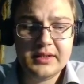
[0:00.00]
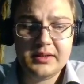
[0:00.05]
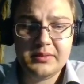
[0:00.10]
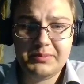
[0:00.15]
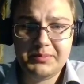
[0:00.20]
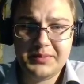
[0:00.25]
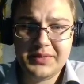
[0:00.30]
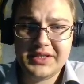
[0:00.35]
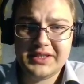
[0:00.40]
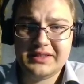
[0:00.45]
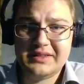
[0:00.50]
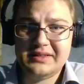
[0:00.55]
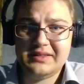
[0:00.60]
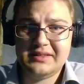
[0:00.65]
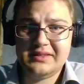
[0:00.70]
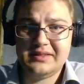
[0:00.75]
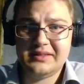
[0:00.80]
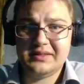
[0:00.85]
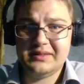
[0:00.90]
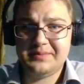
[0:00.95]

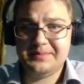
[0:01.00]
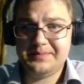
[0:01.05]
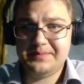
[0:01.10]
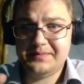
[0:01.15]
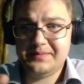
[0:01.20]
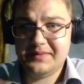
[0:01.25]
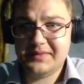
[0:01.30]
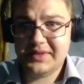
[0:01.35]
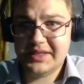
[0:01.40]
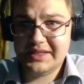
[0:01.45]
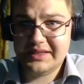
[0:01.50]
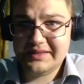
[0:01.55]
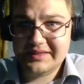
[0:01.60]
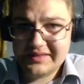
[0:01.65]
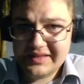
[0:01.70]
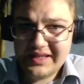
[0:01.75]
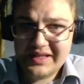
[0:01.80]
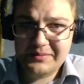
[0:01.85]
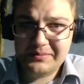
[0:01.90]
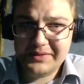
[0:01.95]
But
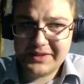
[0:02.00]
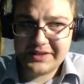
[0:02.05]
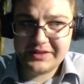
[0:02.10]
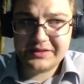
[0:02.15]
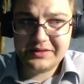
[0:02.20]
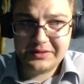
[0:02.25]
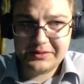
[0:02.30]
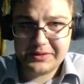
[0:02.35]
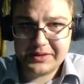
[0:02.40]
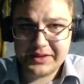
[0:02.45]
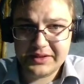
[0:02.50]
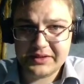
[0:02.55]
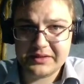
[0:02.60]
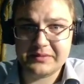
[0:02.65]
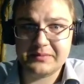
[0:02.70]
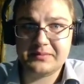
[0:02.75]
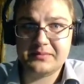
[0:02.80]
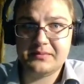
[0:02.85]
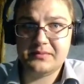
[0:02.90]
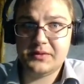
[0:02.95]
some bacteria
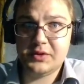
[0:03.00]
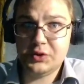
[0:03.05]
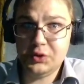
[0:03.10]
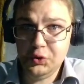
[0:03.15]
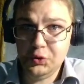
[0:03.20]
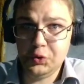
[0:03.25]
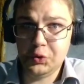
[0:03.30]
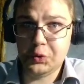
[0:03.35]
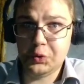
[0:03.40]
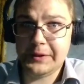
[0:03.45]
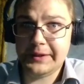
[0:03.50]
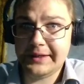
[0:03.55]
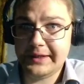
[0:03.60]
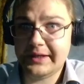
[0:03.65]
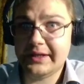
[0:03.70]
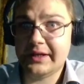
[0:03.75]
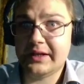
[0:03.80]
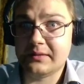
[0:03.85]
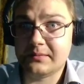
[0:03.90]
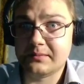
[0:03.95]
do
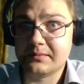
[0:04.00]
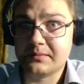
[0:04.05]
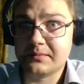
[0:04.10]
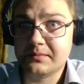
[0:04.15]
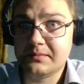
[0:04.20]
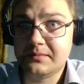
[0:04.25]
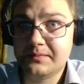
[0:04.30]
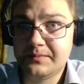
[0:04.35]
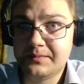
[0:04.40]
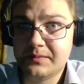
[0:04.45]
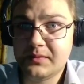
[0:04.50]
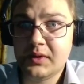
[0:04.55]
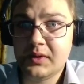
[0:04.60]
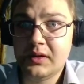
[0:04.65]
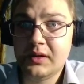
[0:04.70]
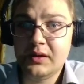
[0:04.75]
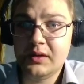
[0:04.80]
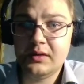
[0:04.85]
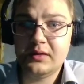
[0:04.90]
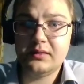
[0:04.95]
harm,
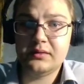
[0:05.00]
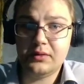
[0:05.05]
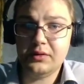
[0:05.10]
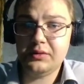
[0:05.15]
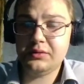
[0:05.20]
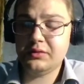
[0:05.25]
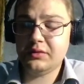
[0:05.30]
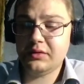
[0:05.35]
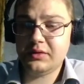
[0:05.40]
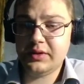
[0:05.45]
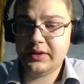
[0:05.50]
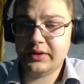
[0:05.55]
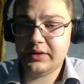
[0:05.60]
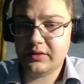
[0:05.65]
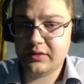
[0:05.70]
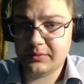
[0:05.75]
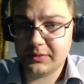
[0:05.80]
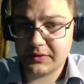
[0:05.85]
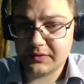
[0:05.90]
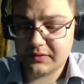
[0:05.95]
not only
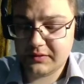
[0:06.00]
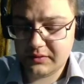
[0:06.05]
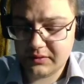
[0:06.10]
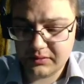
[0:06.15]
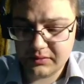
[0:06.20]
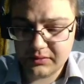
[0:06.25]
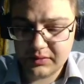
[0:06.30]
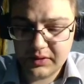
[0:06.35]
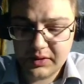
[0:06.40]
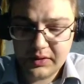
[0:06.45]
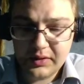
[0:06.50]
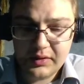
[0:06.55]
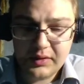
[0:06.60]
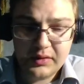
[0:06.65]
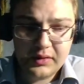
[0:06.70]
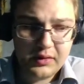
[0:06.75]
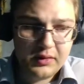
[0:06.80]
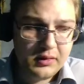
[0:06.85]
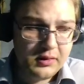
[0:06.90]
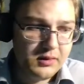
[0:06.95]
humans, no,
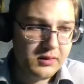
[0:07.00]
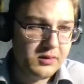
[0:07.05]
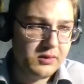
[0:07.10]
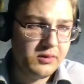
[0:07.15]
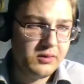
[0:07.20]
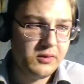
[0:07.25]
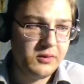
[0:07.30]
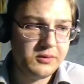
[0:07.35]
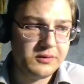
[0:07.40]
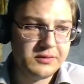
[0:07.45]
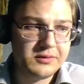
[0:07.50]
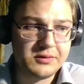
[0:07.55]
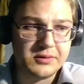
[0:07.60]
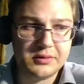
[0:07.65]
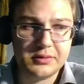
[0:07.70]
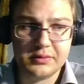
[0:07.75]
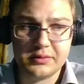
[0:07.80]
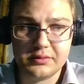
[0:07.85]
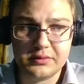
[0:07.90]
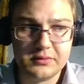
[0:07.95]

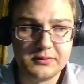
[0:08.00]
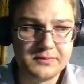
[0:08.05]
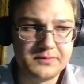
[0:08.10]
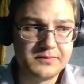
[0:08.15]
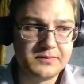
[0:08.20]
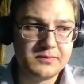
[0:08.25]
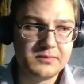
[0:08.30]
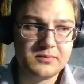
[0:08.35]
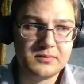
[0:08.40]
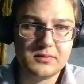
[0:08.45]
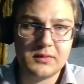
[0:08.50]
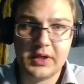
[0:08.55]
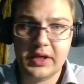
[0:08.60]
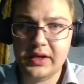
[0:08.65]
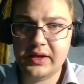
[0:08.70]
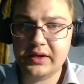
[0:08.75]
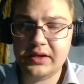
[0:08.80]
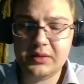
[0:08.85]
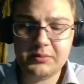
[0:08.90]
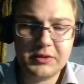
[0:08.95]
also
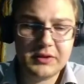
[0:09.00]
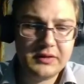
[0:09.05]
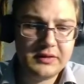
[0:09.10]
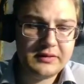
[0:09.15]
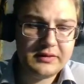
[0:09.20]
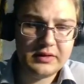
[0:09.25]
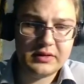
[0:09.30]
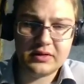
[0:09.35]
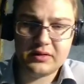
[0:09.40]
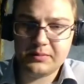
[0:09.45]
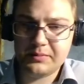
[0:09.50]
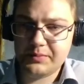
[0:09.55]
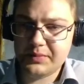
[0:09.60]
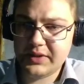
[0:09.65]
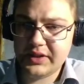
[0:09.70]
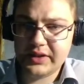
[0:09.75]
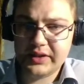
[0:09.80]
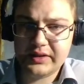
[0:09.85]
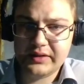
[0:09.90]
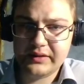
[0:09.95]
animals and
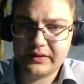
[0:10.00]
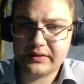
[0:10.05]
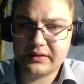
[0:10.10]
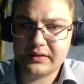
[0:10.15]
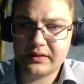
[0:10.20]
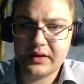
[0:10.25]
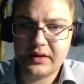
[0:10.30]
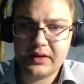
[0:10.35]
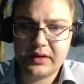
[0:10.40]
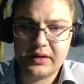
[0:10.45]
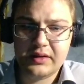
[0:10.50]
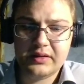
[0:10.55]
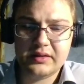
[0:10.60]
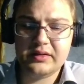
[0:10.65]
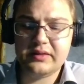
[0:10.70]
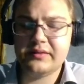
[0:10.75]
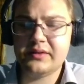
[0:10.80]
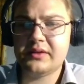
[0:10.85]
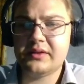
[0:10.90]
plants and even